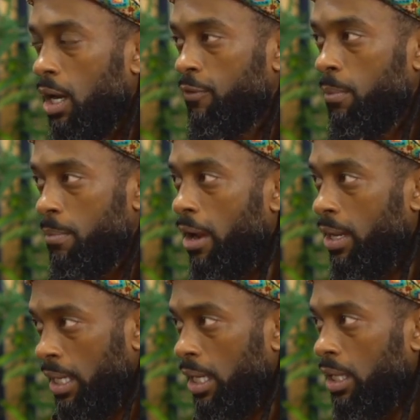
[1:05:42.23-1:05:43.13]
of
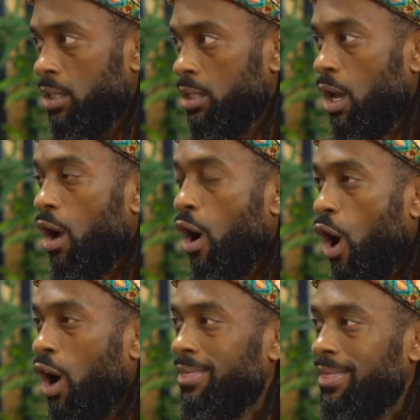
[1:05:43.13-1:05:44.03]
Americans
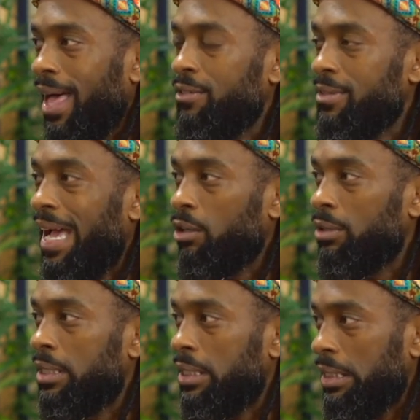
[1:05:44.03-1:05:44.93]
are lifestyle
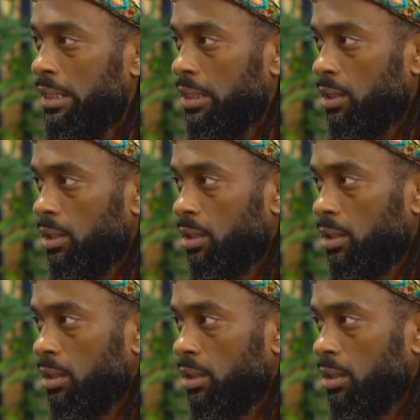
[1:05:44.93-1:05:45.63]
diseases.